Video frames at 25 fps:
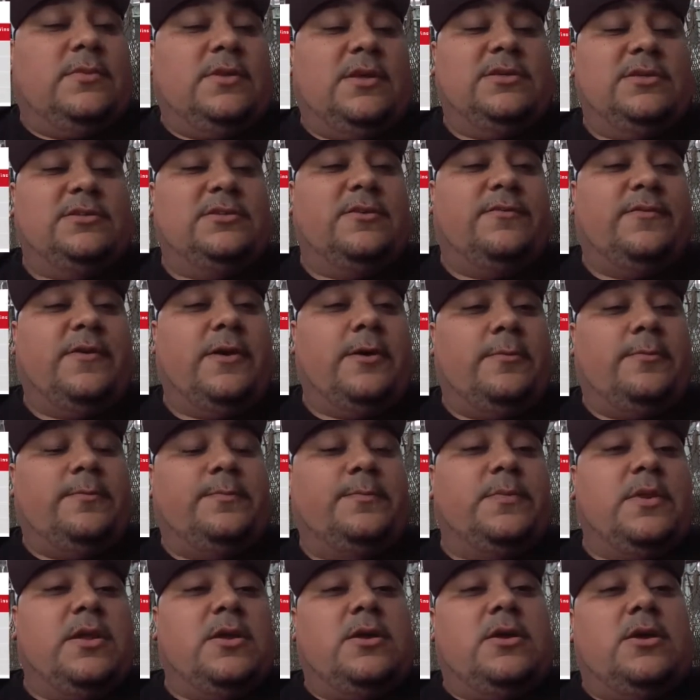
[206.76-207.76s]
SFL.
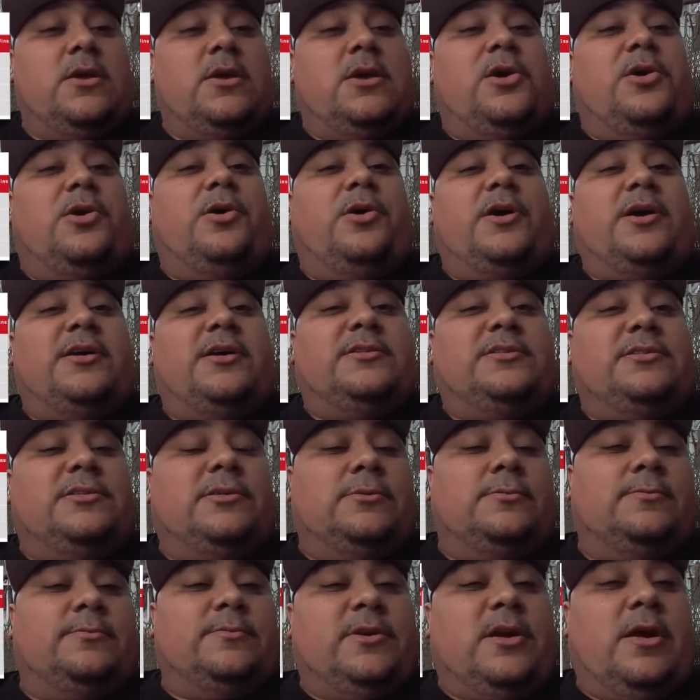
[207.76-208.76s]
Okay,
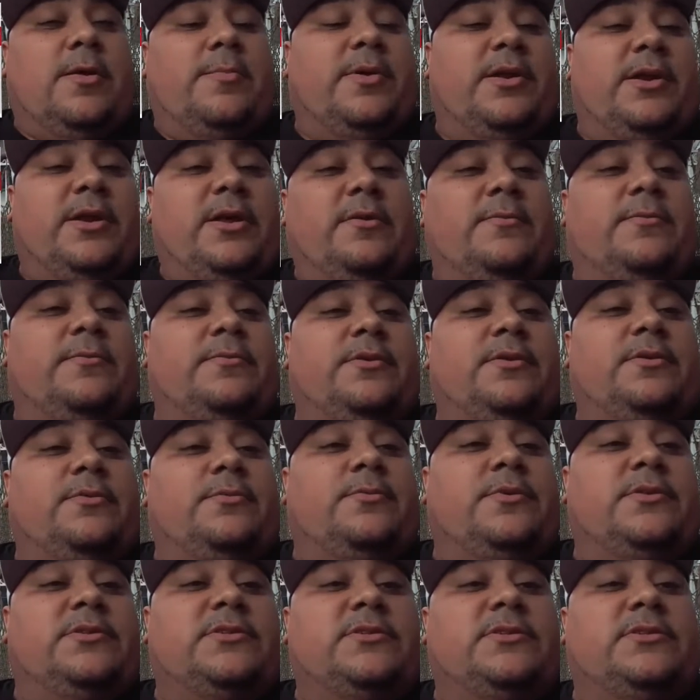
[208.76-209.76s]
so coming in
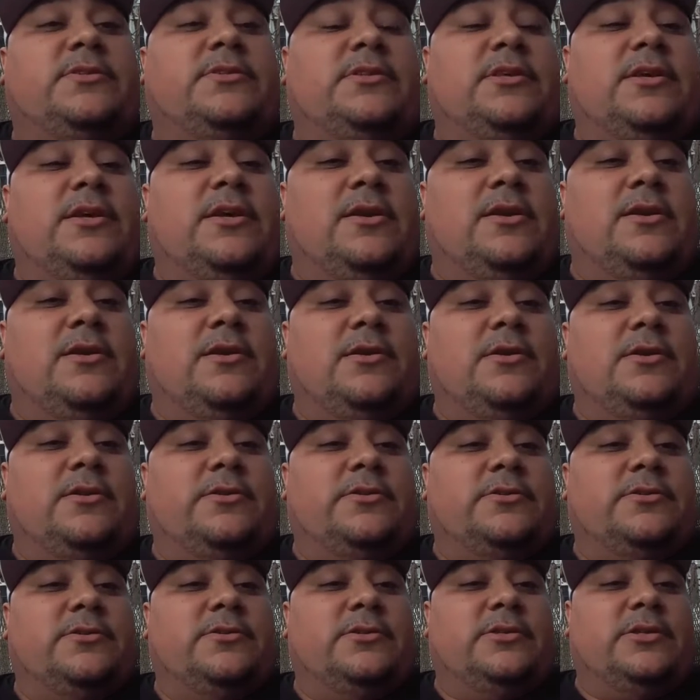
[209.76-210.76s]
with the
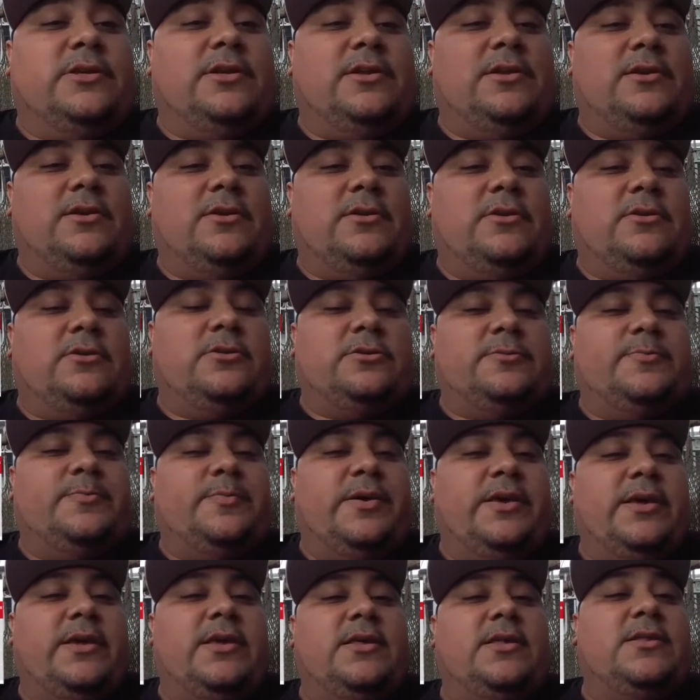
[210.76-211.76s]
Steelers,
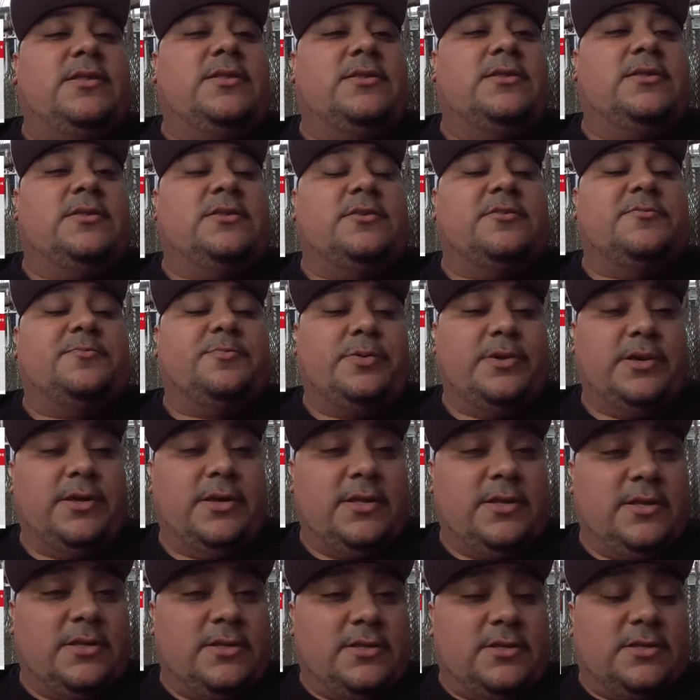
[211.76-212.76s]
Pins,
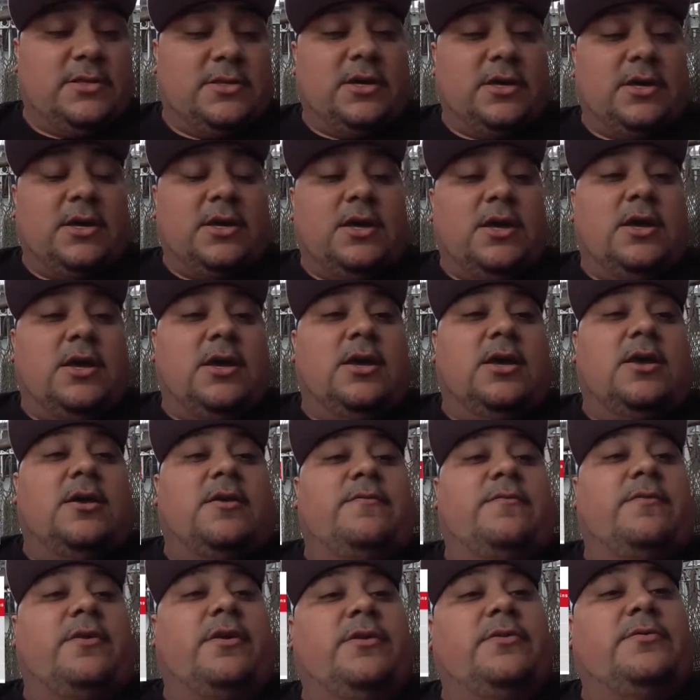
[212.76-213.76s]

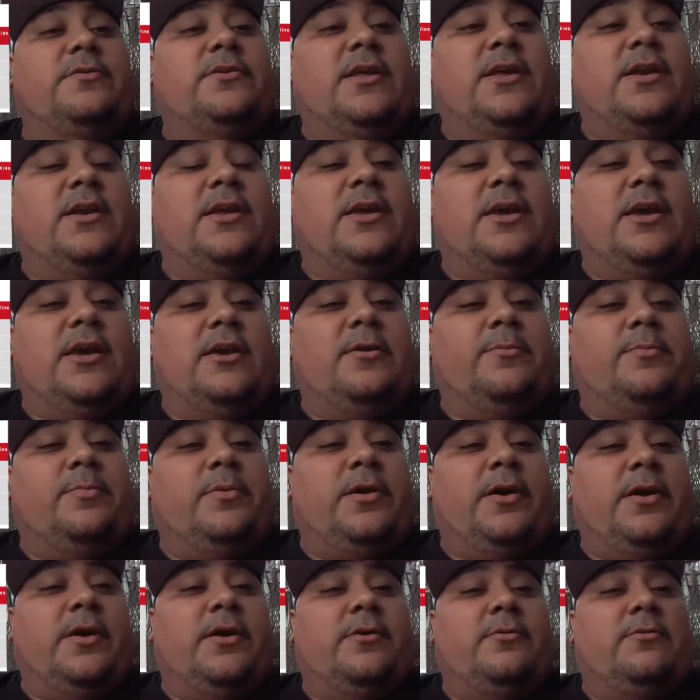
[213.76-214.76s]
very dedicated
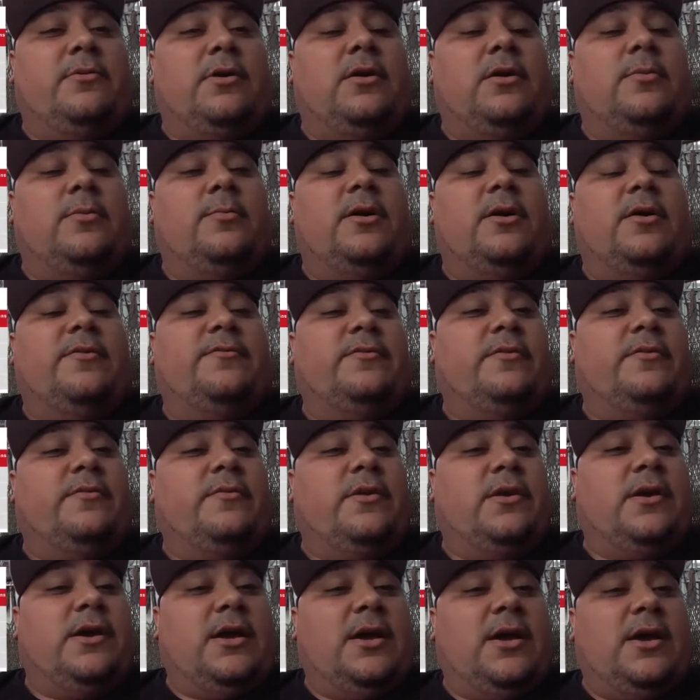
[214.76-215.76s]
player, one of my
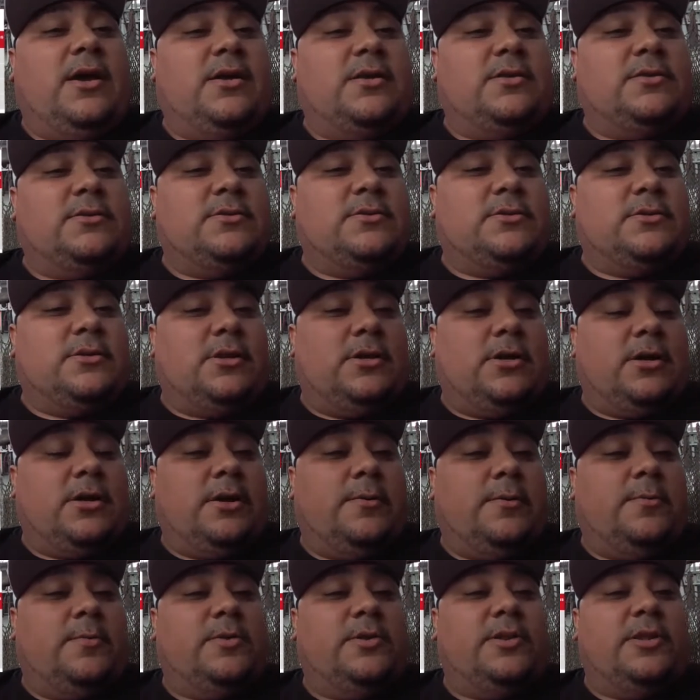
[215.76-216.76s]
favorite guys.
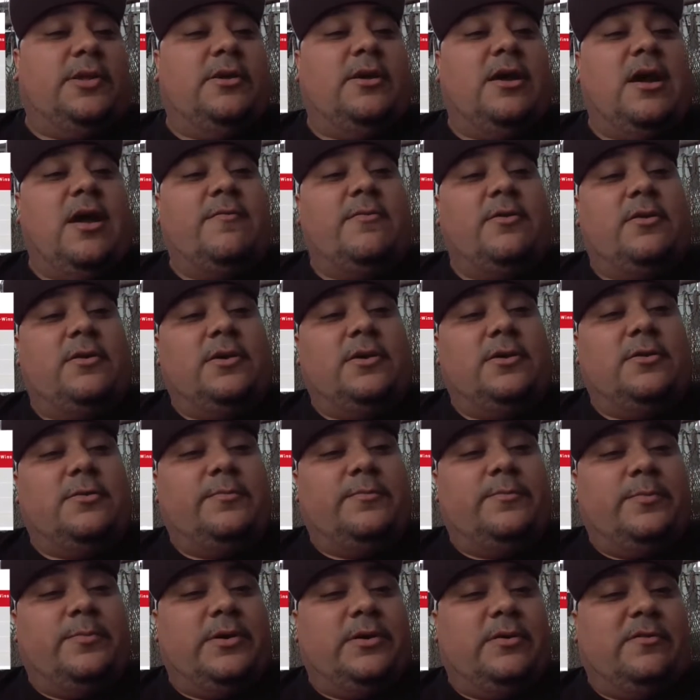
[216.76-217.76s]
We did have a little
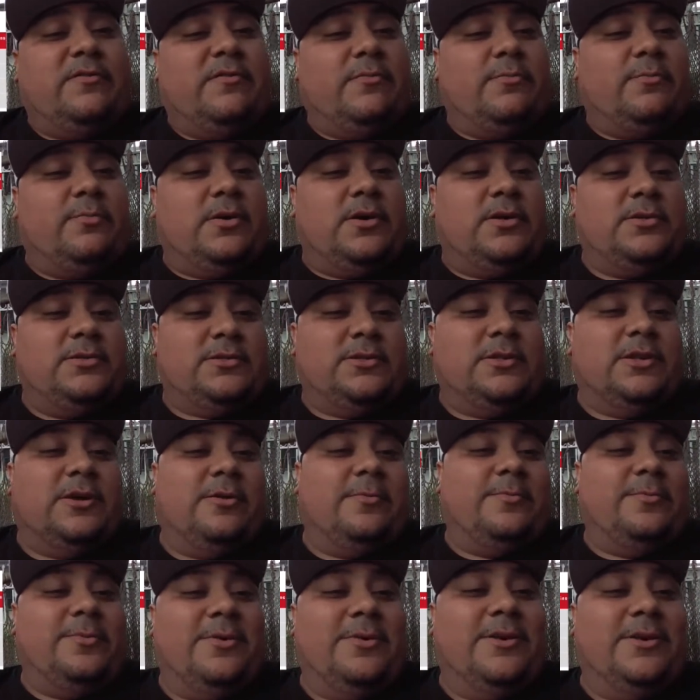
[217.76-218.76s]
bit of a bust
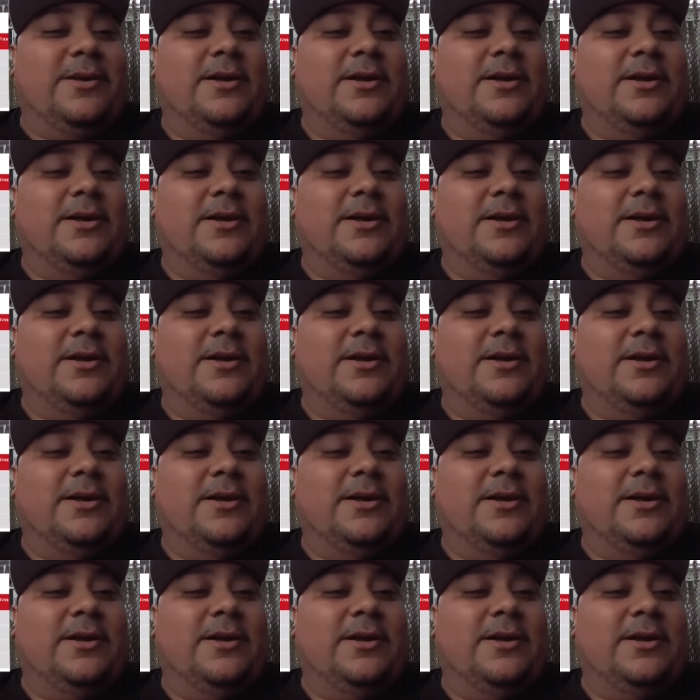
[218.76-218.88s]
up